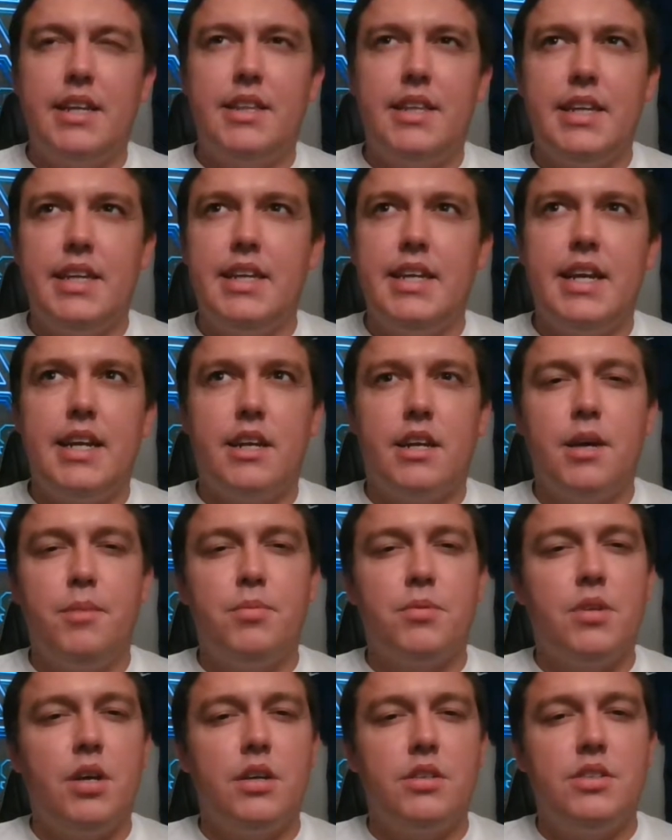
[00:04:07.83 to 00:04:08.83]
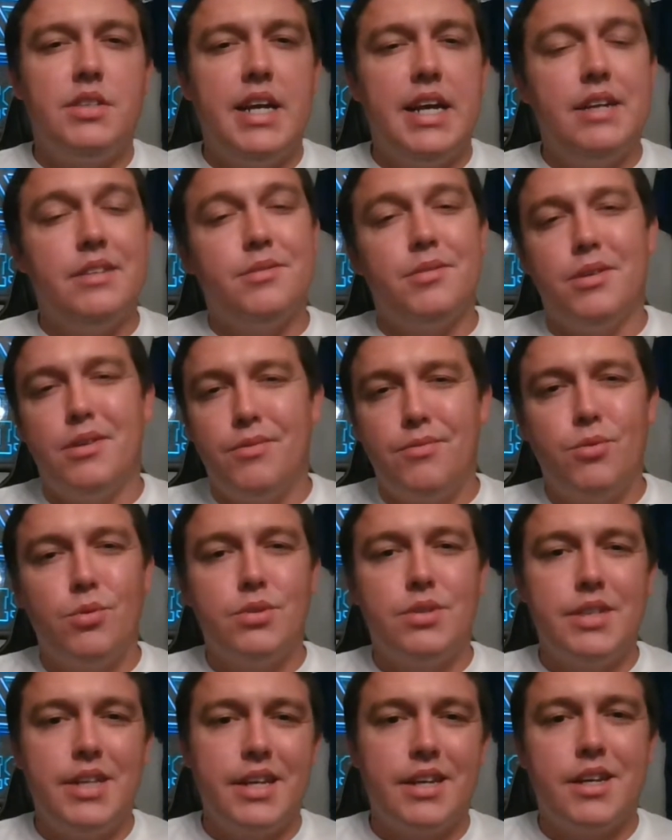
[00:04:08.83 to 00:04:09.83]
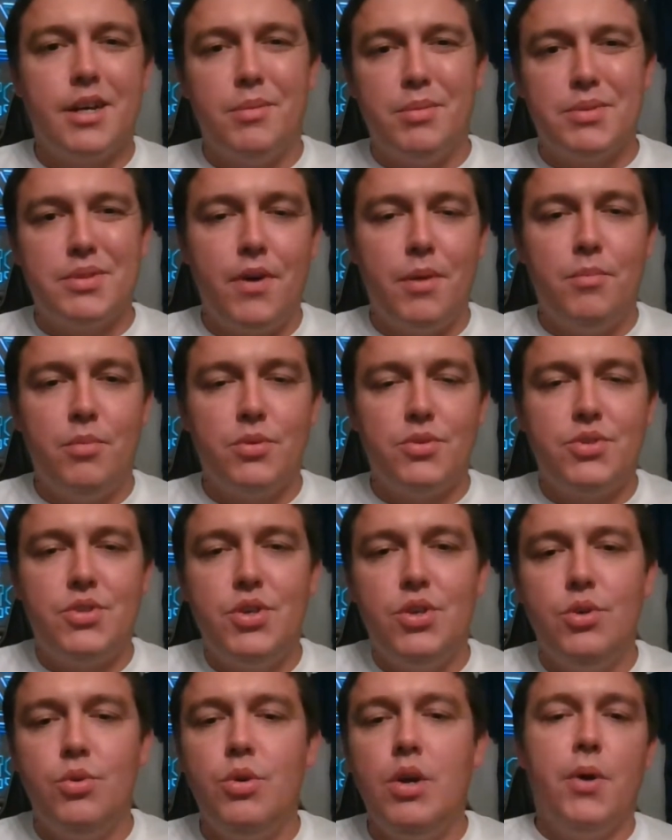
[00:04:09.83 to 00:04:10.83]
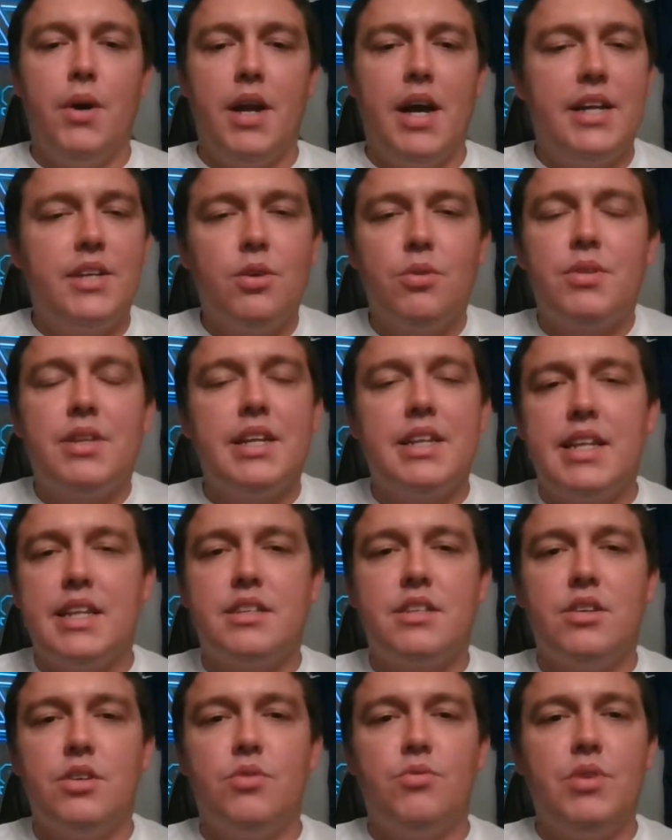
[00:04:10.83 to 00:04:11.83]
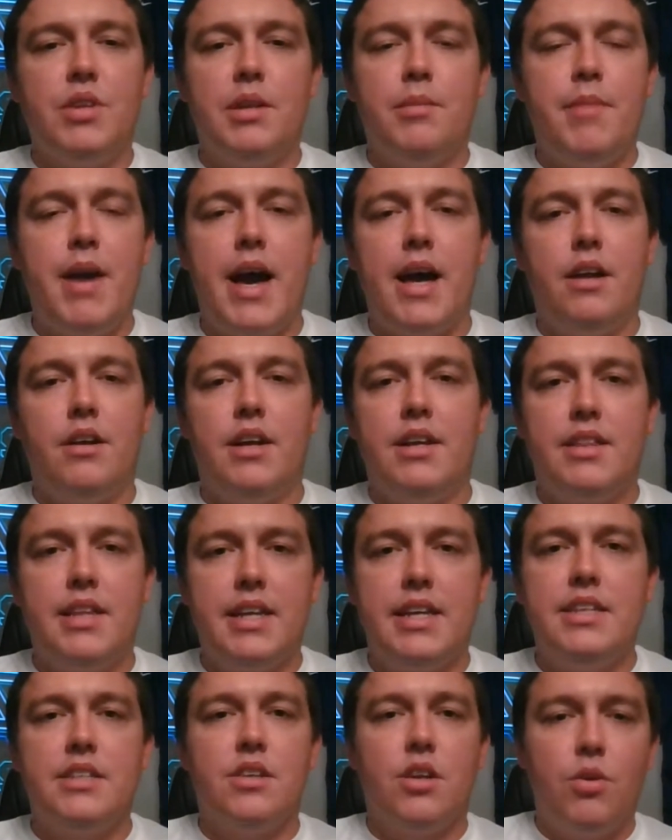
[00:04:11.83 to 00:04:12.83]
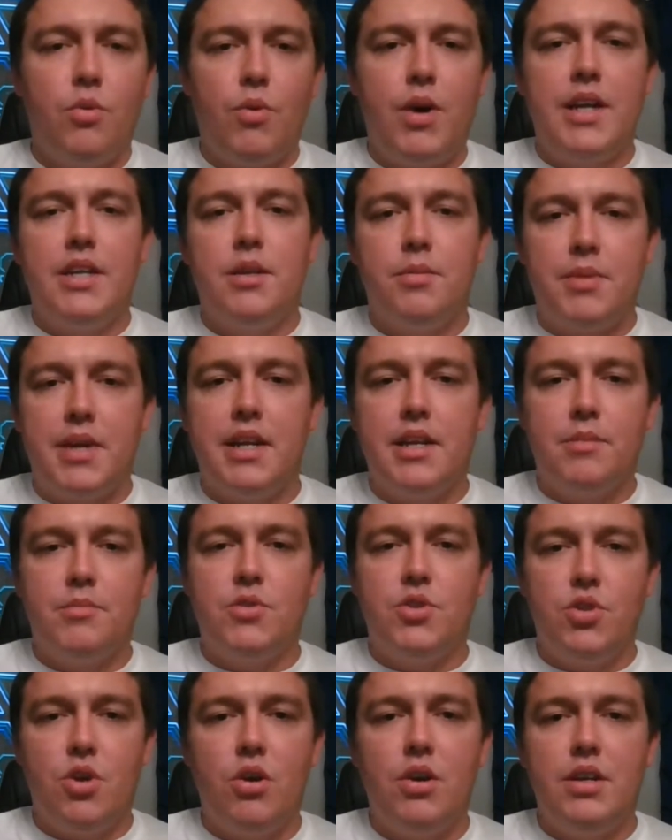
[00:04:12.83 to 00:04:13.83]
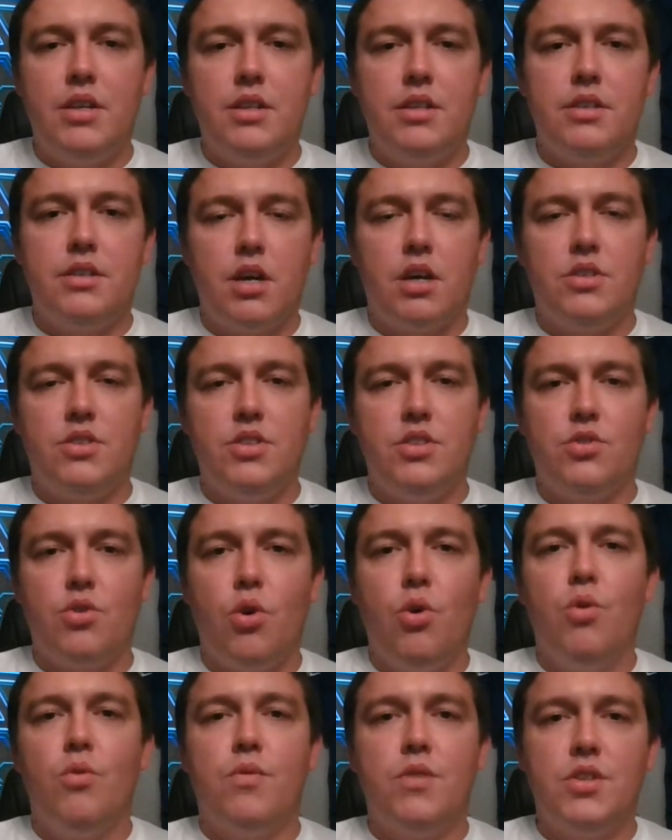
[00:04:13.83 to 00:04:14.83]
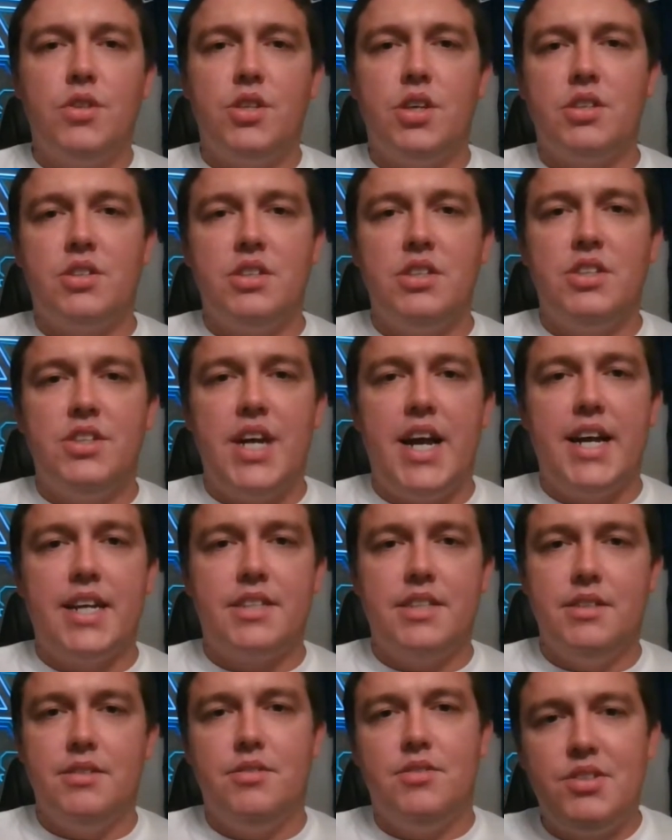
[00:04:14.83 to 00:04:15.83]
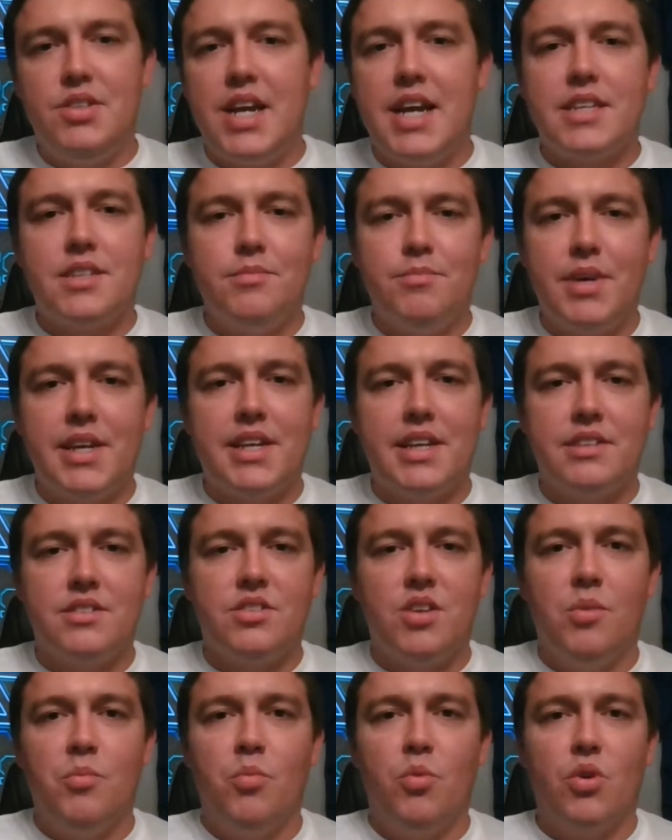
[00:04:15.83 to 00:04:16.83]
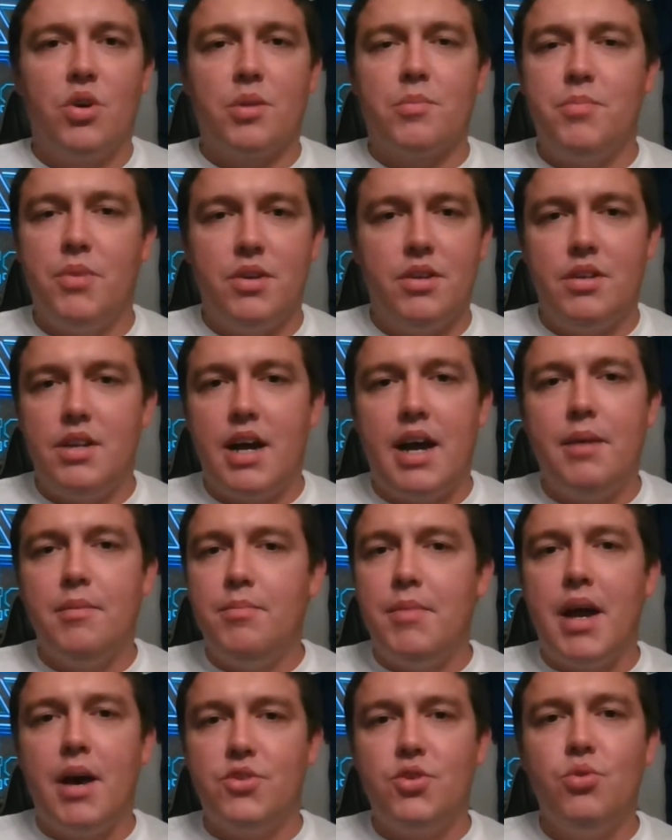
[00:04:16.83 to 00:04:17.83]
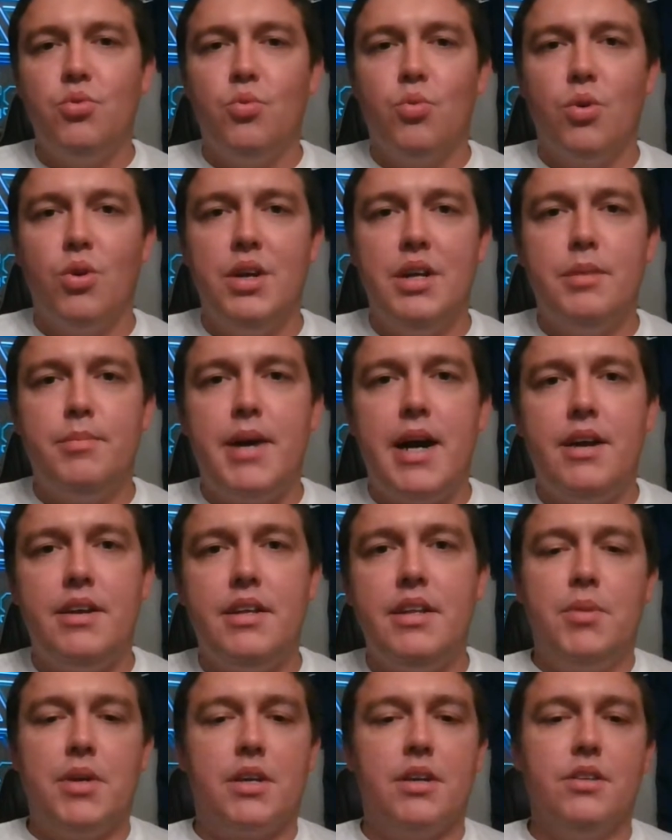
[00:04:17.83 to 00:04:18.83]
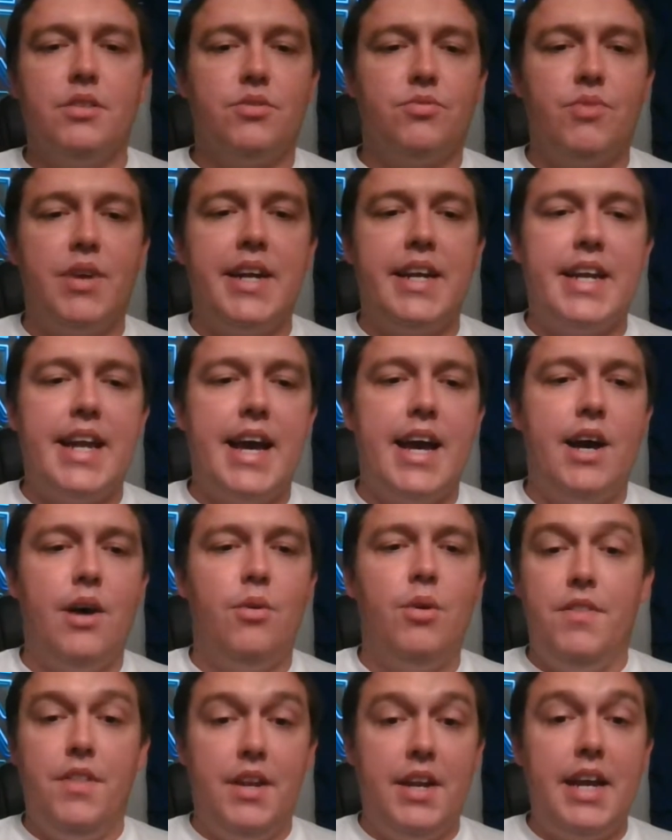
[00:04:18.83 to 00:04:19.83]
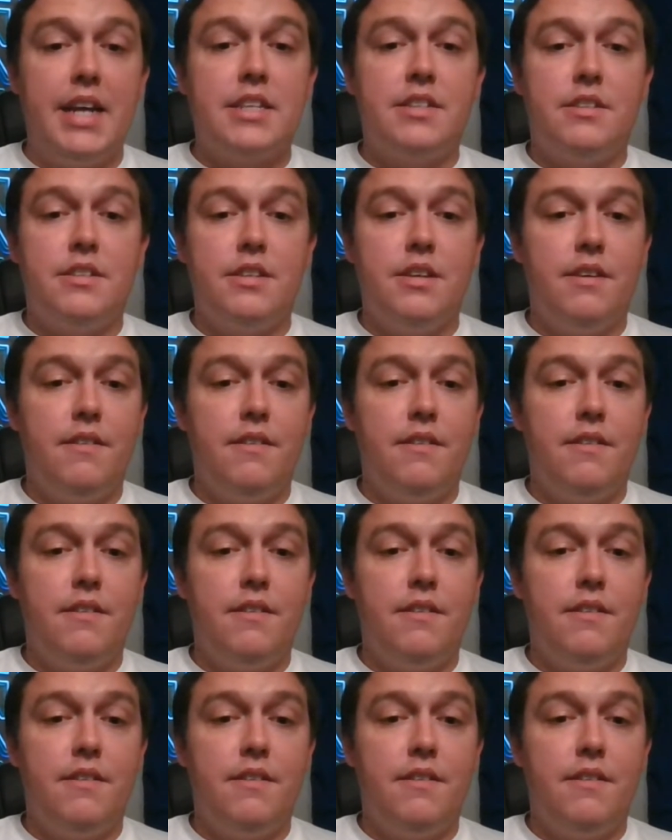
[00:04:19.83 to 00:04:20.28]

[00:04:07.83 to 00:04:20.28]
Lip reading: think he had a couple touchdowns, but unfortunately had a couple fumbles too. But I don't think that's going to really matter. I think he's going to wind up getting majority of the touches over Justin Jackson. Jackson might get some work, but I'm not too worried about it because right now, the next